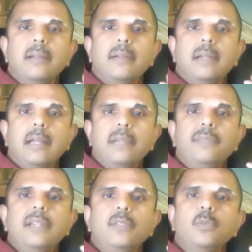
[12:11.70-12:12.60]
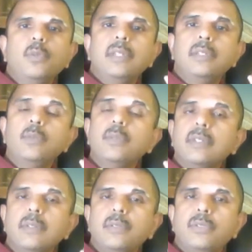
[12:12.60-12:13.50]
I find joy in doing a
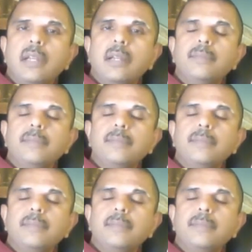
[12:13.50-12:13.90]
good job.